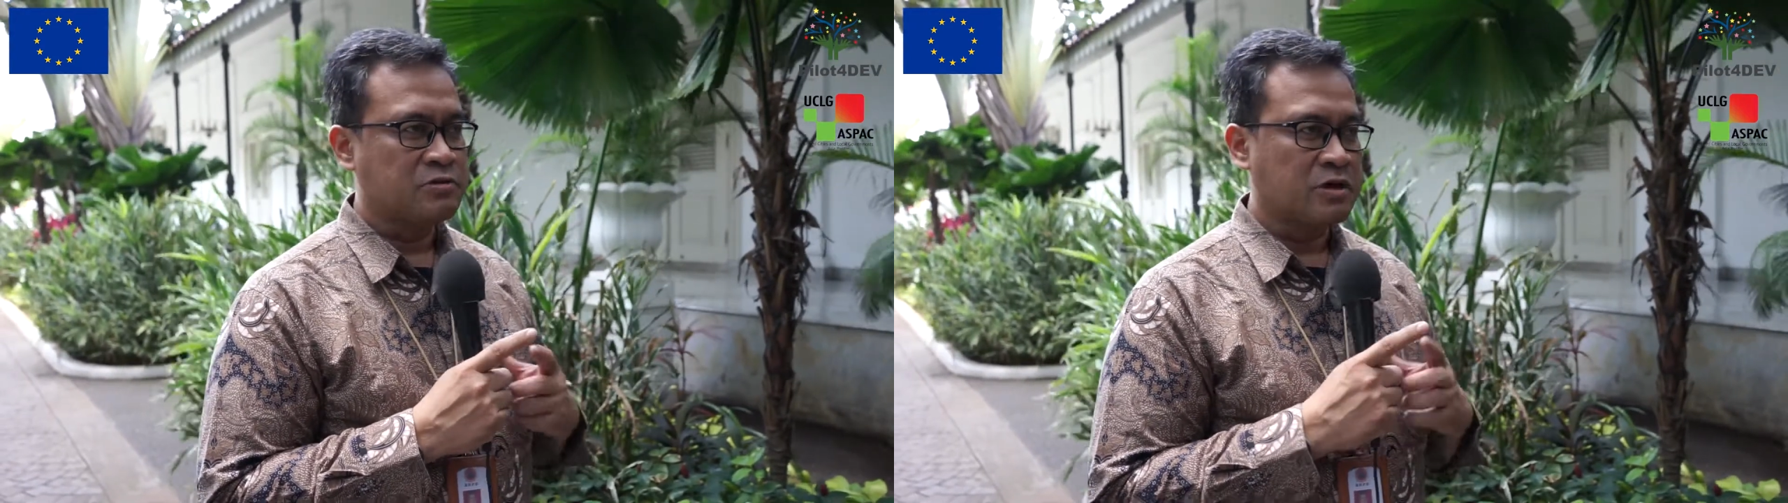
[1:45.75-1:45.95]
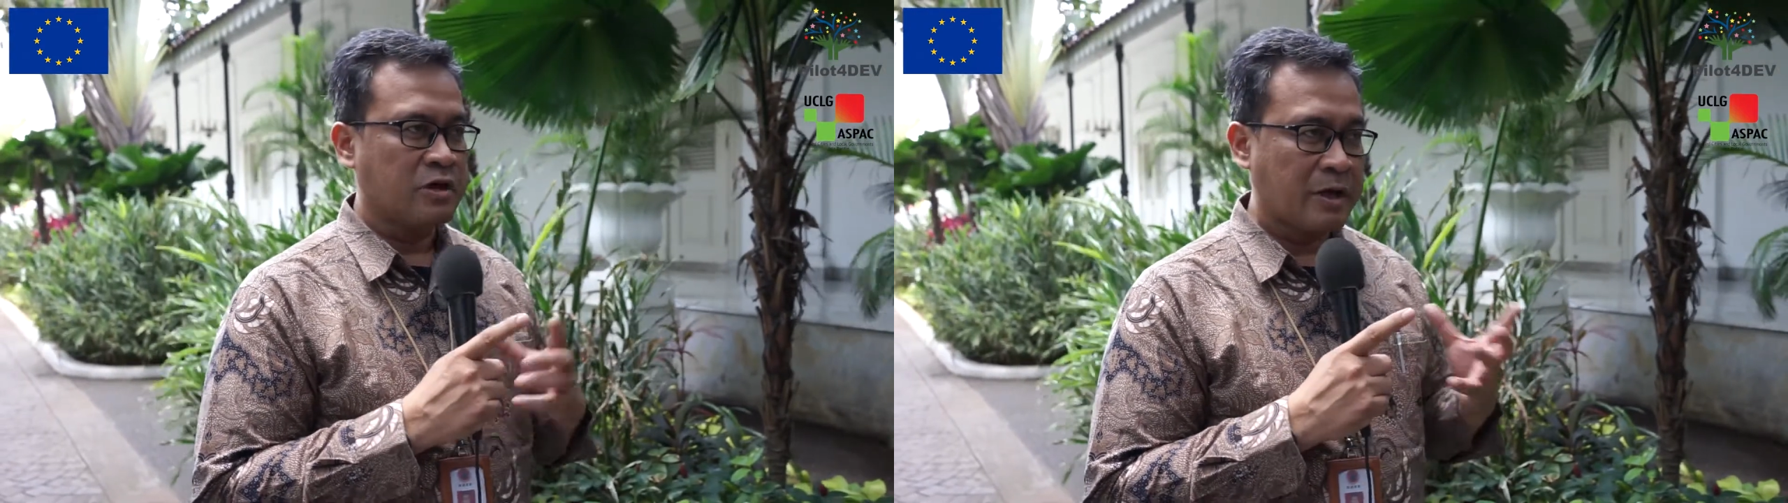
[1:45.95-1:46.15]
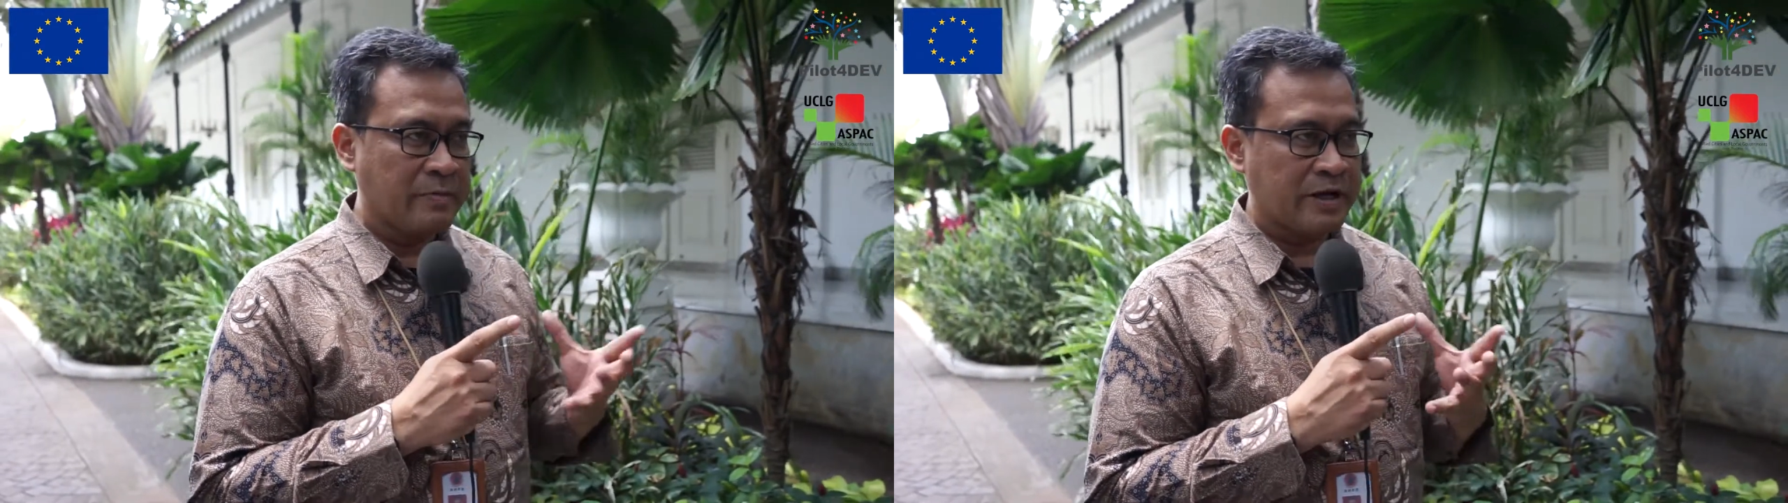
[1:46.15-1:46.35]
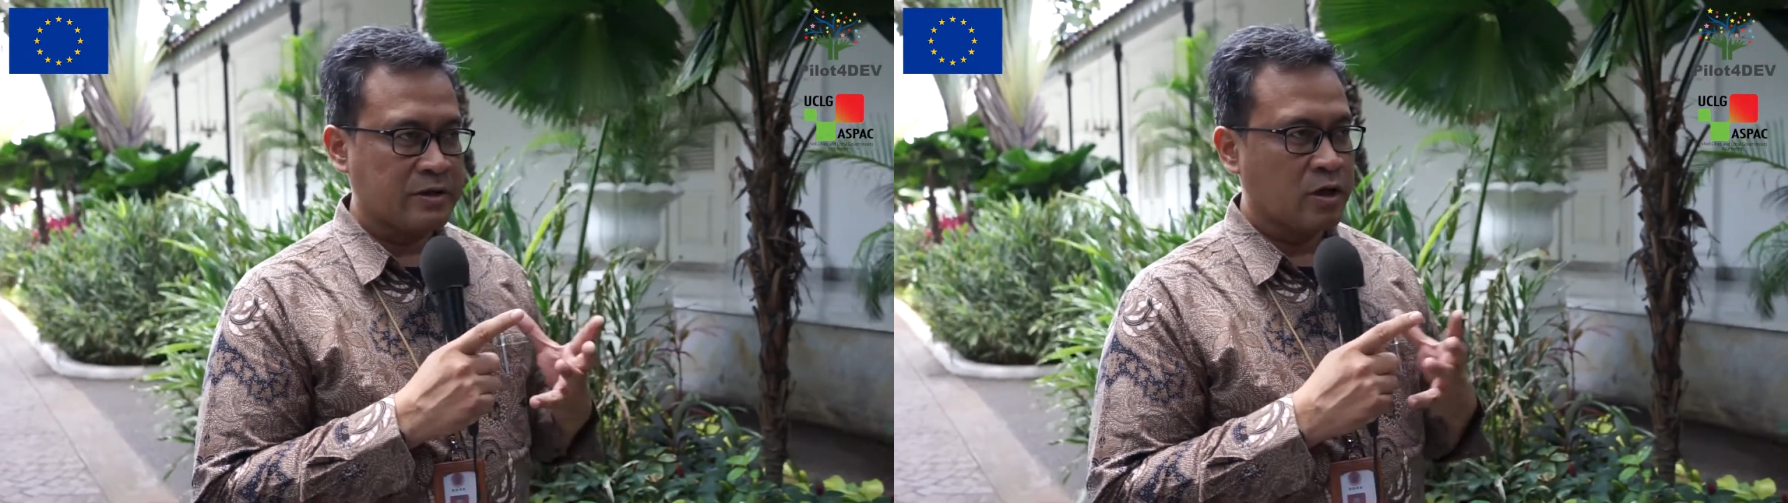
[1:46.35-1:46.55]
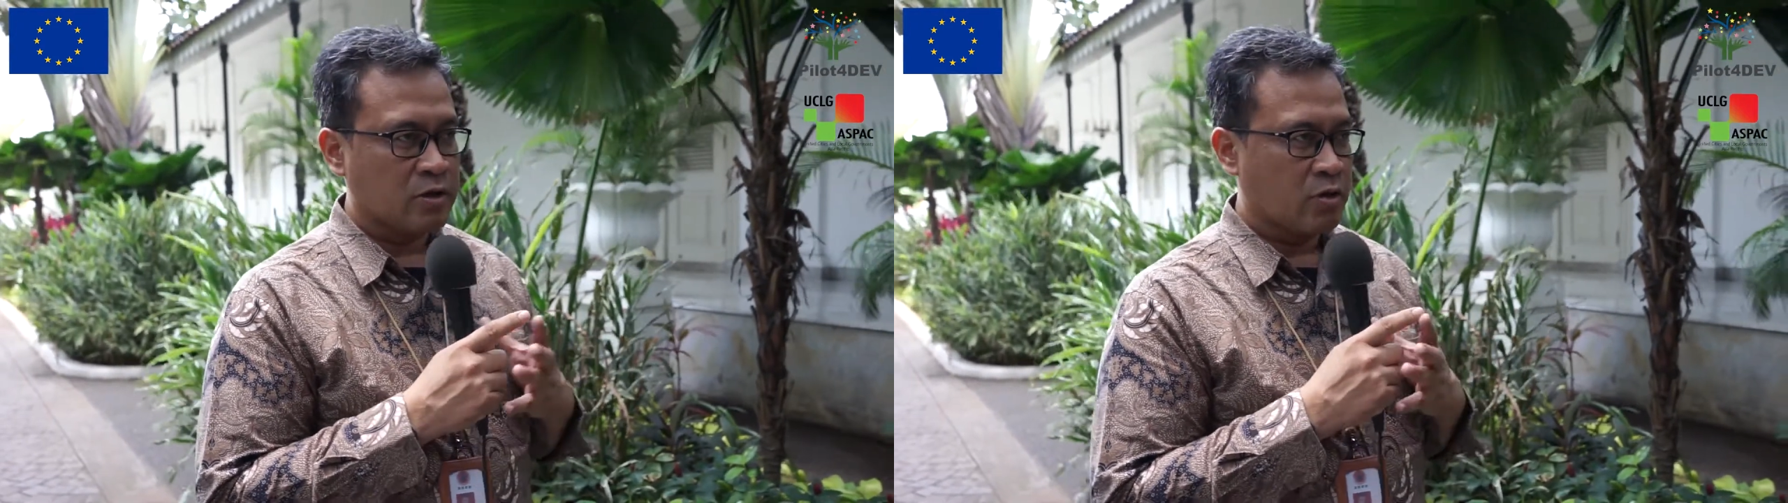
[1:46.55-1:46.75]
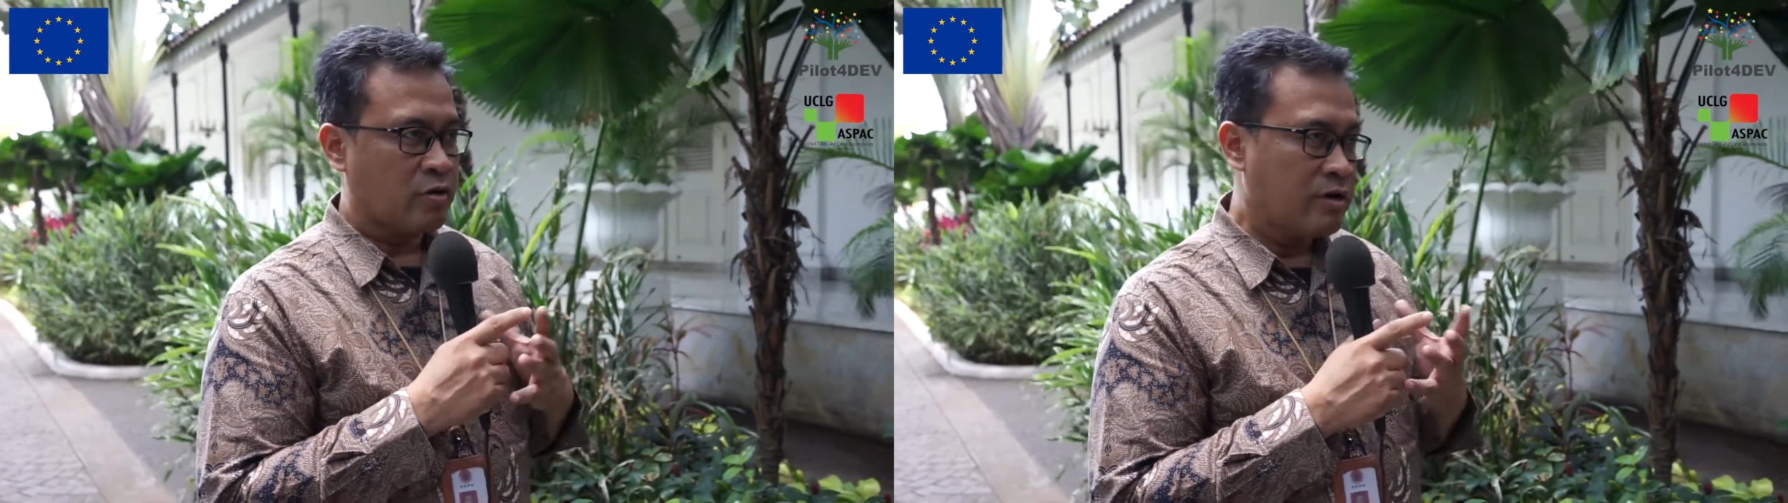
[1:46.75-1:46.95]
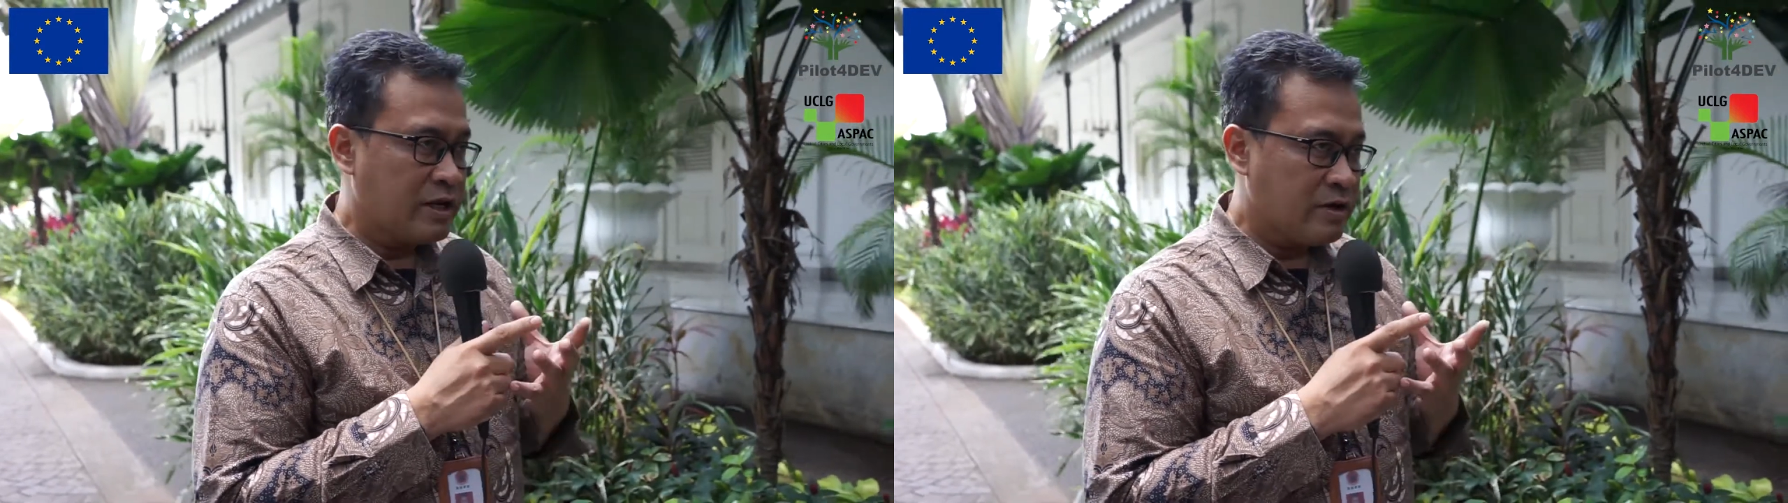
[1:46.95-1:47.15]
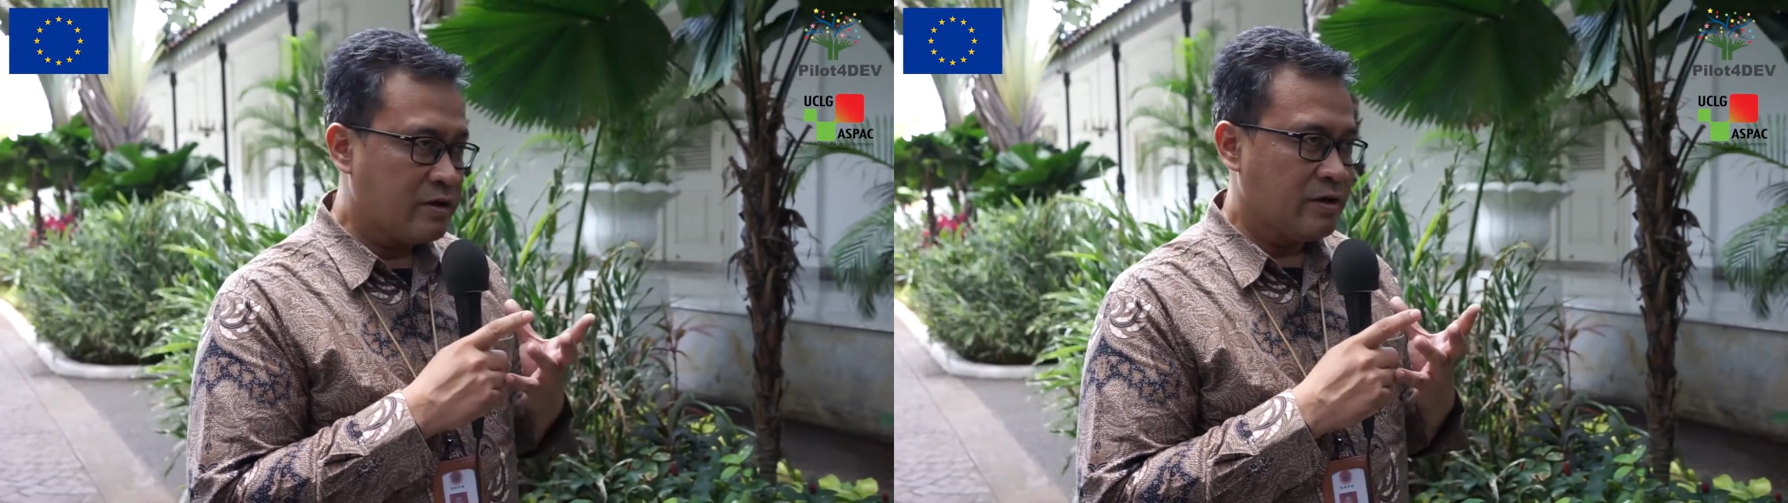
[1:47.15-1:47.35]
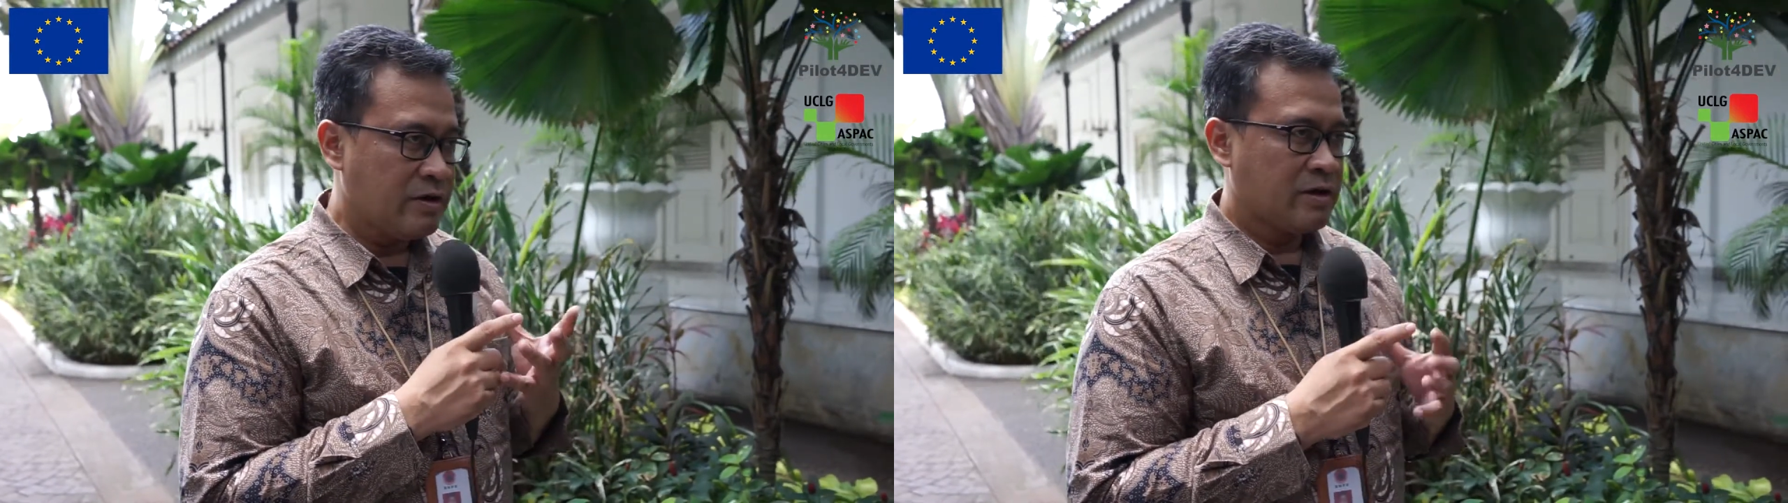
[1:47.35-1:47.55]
collaborate not only